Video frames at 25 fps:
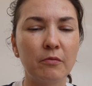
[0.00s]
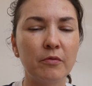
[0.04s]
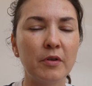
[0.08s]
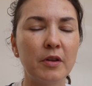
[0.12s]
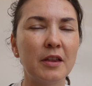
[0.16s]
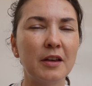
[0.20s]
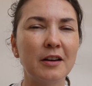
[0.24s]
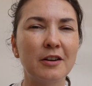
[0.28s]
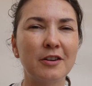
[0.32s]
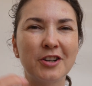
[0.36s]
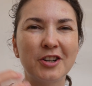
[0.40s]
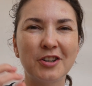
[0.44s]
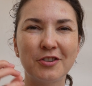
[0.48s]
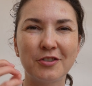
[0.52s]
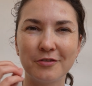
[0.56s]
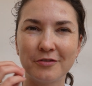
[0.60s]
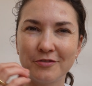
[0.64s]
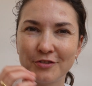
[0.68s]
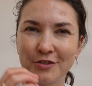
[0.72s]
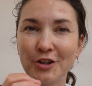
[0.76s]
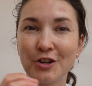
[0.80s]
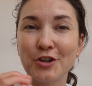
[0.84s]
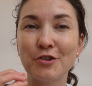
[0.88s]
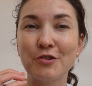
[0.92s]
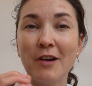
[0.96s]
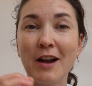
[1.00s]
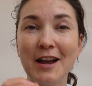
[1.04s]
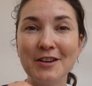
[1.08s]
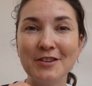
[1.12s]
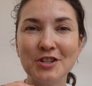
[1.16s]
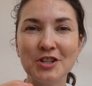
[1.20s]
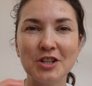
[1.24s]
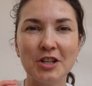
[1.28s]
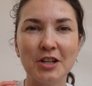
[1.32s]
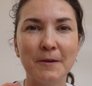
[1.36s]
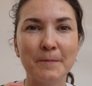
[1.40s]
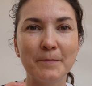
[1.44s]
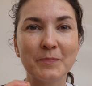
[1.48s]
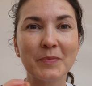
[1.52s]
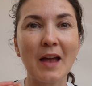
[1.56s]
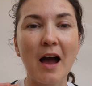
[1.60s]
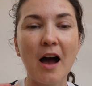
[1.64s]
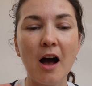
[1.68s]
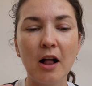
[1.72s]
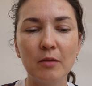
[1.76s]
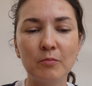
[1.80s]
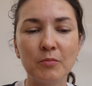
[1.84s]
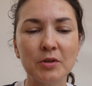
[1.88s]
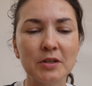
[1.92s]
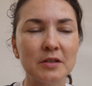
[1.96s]
with the crunchy
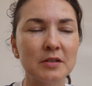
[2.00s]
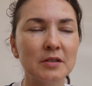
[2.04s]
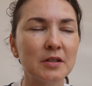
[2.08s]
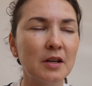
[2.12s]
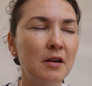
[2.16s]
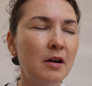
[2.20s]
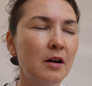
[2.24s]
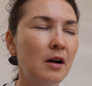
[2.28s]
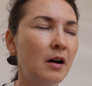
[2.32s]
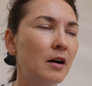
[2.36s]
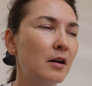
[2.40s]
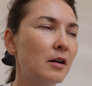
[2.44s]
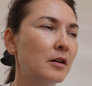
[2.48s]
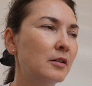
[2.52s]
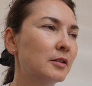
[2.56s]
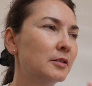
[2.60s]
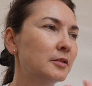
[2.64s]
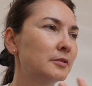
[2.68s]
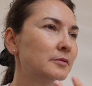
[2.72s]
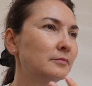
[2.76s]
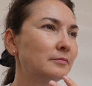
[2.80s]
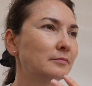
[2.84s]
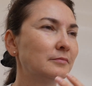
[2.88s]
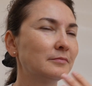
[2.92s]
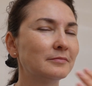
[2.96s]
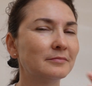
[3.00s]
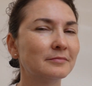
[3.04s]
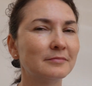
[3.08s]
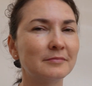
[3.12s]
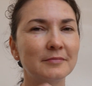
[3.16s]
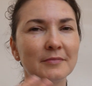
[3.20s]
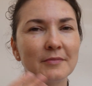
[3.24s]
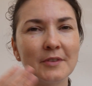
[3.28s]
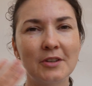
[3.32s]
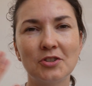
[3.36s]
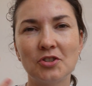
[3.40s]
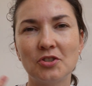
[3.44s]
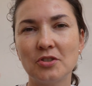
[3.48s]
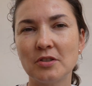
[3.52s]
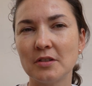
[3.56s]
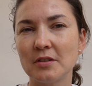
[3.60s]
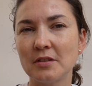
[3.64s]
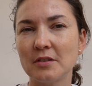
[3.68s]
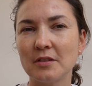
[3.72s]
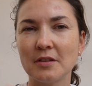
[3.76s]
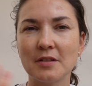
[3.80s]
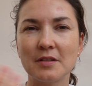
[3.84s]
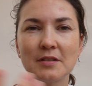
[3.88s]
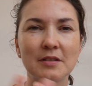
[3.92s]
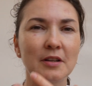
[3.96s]
almonds. It's
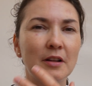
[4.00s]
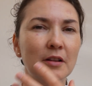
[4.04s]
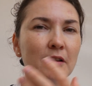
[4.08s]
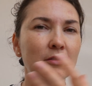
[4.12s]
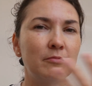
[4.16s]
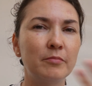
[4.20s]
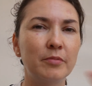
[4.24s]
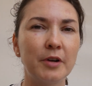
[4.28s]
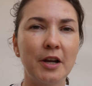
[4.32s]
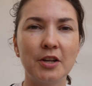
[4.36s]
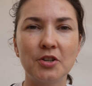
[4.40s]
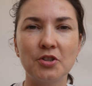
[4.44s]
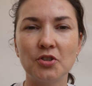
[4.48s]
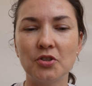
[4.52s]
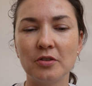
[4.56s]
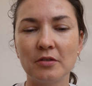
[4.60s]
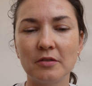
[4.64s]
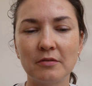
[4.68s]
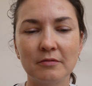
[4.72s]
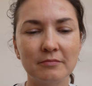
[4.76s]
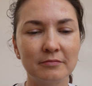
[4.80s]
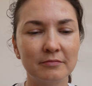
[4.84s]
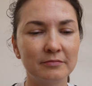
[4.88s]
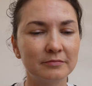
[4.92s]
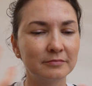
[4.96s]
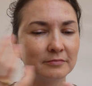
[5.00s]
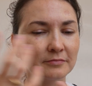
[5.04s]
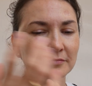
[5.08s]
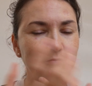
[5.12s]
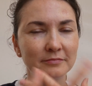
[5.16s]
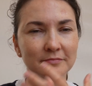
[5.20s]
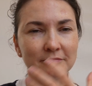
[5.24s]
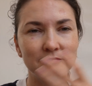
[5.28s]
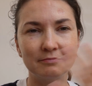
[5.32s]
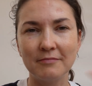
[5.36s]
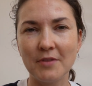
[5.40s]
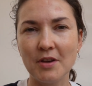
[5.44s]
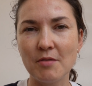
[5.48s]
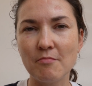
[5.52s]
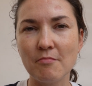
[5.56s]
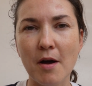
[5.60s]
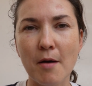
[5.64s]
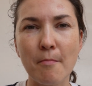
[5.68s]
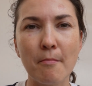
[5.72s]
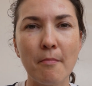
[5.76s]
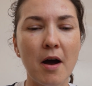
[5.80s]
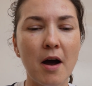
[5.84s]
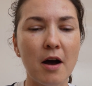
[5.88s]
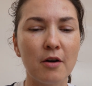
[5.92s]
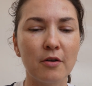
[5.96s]
just a celebration in my
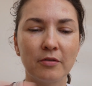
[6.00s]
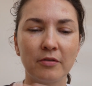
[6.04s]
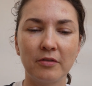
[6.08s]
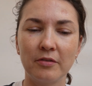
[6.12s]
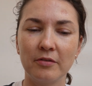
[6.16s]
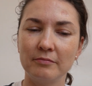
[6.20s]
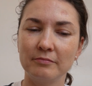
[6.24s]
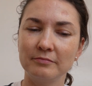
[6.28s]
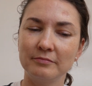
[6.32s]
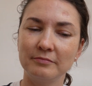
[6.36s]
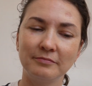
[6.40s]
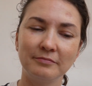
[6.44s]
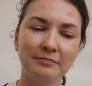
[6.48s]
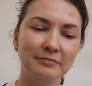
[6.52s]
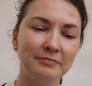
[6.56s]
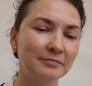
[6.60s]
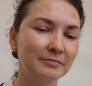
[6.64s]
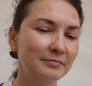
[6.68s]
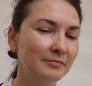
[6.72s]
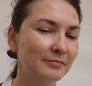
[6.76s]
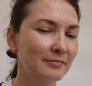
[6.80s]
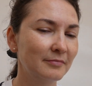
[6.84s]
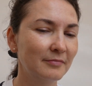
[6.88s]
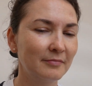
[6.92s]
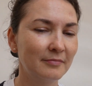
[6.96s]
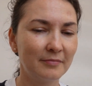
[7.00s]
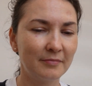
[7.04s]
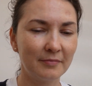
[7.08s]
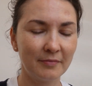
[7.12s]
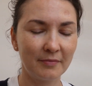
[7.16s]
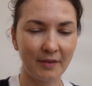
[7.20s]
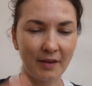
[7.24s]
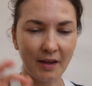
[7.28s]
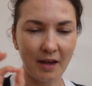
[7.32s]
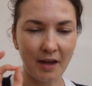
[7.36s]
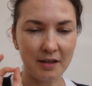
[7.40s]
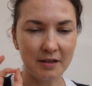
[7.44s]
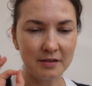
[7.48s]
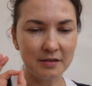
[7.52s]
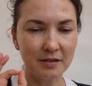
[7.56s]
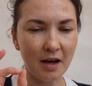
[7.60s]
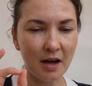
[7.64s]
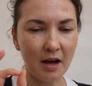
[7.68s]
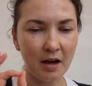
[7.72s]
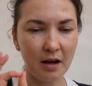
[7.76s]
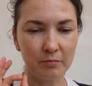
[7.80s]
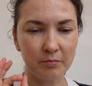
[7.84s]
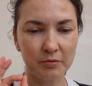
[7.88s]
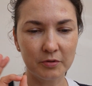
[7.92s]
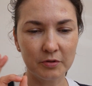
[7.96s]
mouth. It's
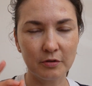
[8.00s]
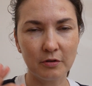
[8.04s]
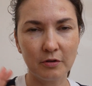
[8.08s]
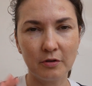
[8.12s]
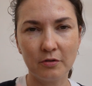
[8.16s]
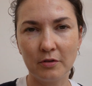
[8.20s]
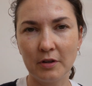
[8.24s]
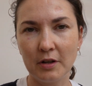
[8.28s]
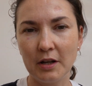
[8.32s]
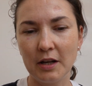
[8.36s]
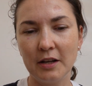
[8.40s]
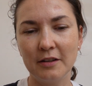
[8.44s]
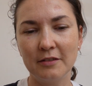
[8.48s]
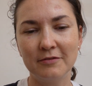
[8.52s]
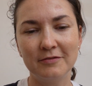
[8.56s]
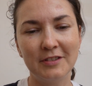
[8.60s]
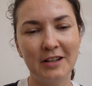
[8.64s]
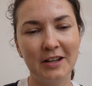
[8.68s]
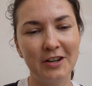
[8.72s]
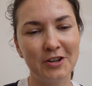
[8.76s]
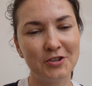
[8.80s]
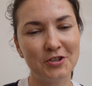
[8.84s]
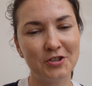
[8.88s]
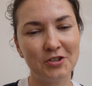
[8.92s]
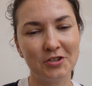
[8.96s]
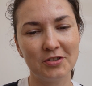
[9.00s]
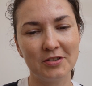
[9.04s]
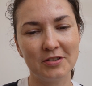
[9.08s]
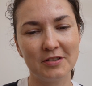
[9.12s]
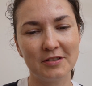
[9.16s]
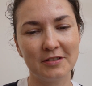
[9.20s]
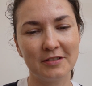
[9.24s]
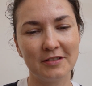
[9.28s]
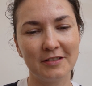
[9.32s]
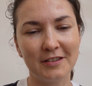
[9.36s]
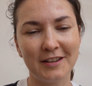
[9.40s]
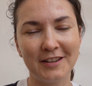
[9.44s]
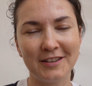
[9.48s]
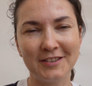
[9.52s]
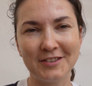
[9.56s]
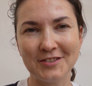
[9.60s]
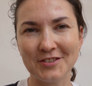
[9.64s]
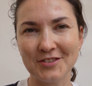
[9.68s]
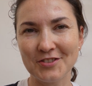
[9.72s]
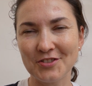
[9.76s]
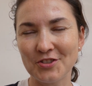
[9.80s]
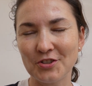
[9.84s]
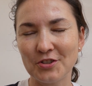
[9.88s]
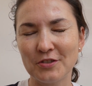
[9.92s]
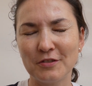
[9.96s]
absolutely delicious and
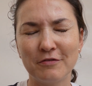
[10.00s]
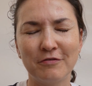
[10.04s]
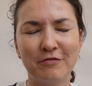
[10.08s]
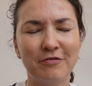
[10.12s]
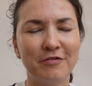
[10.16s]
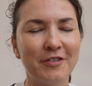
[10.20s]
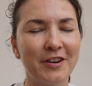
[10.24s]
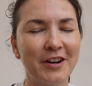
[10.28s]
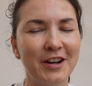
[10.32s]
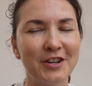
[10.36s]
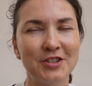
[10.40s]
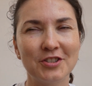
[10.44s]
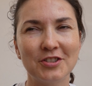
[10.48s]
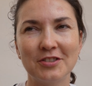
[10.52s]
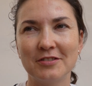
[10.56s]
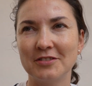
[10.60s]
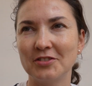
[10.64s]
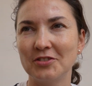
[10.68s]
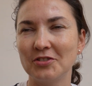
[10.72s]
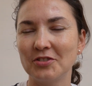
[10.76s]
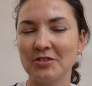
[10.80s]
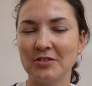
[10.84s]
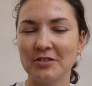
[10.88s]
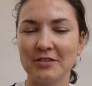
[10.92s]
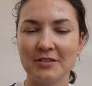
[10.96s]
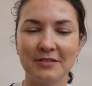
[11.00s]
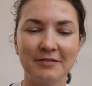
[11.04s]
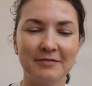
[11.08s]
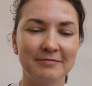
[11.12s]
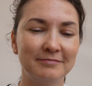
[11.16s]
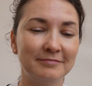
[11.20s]
it's just fresh. It's just